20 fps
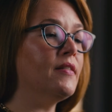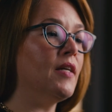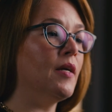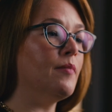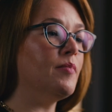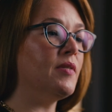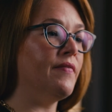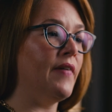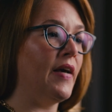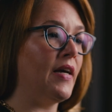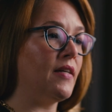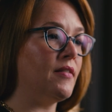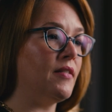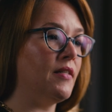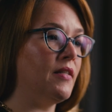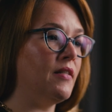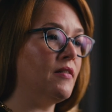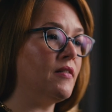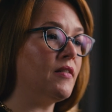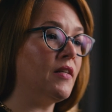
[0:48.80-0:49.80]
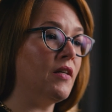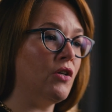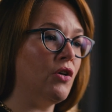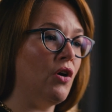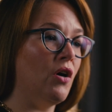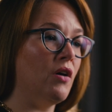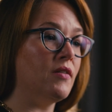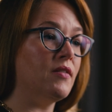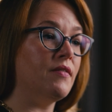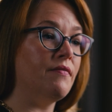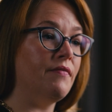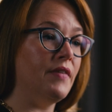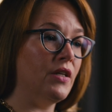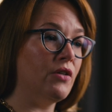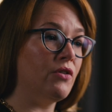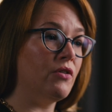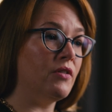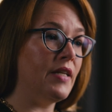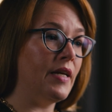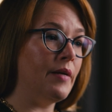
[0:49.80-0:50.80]
types of accidents can cause
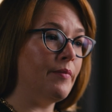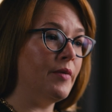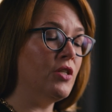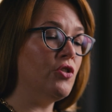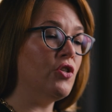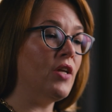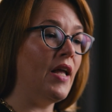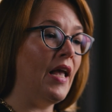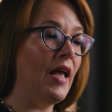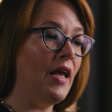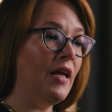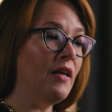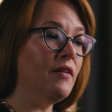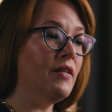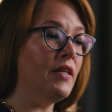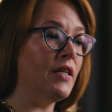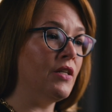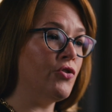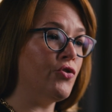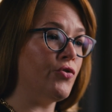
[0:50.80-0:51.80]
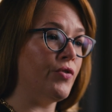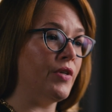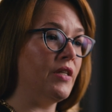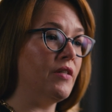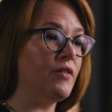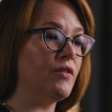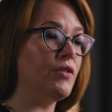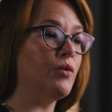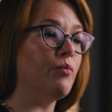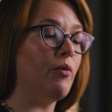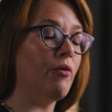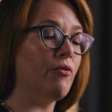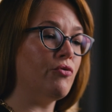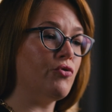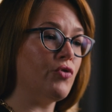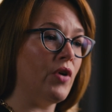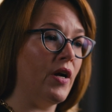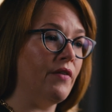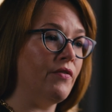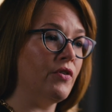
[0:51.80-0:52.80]
vehicle damage and injuries to both
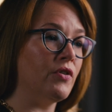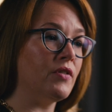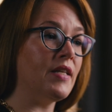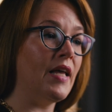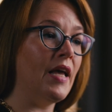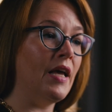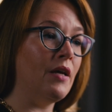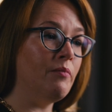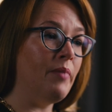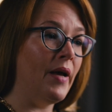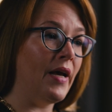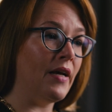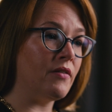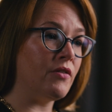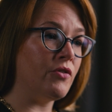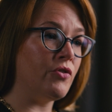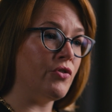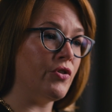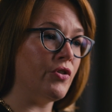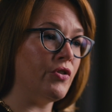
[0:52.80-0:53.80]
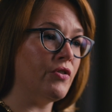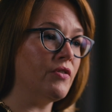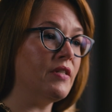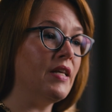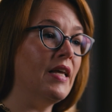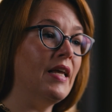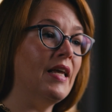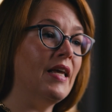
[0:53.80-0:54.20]
drivers and passengers